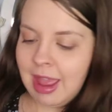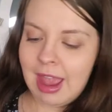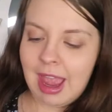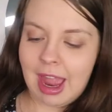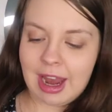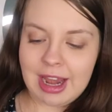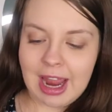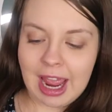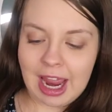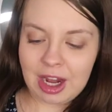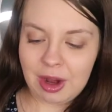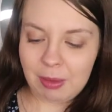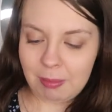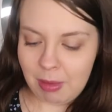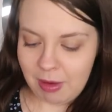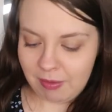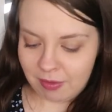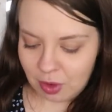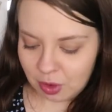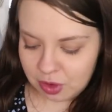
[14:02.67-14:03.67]
And then
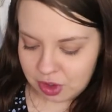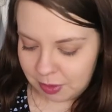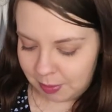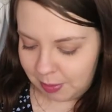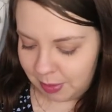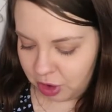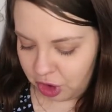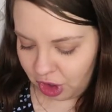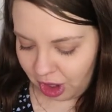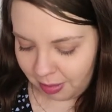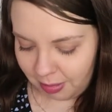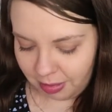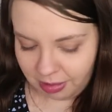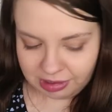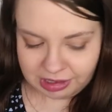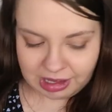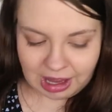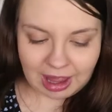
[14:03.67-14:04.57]
moving on to pyjamas,